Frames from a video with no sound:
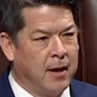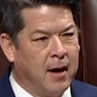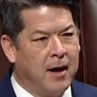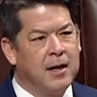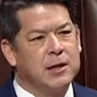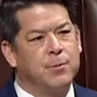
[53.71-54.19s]

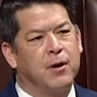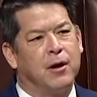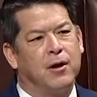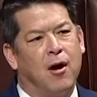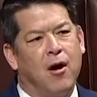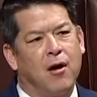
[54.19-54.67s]
And it has been
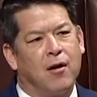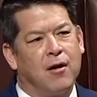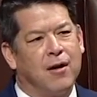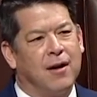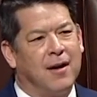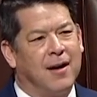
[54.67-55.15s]
an
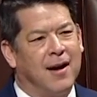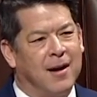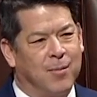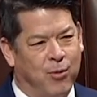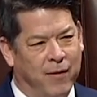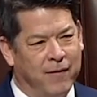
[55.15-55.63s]
honor and
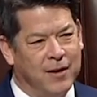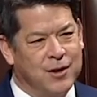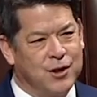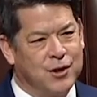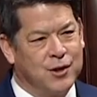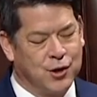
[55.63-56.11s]
a
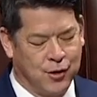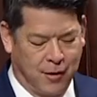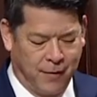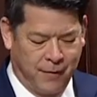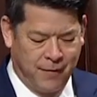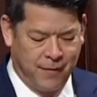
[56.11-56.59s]
privilege to
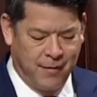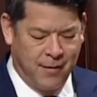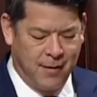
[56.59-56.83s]
serve.